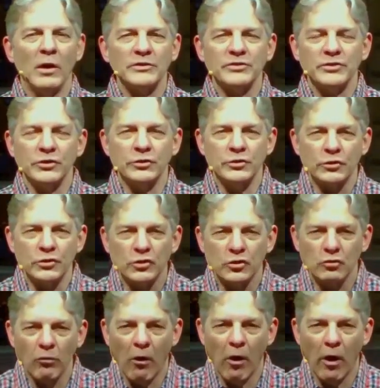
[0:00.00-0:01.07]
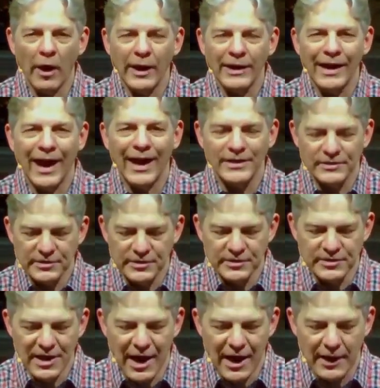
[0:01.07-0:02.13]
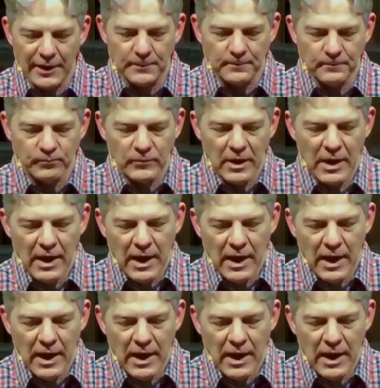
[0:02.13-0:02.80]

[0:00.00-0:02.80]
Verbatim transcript: He wants to destroy God's design.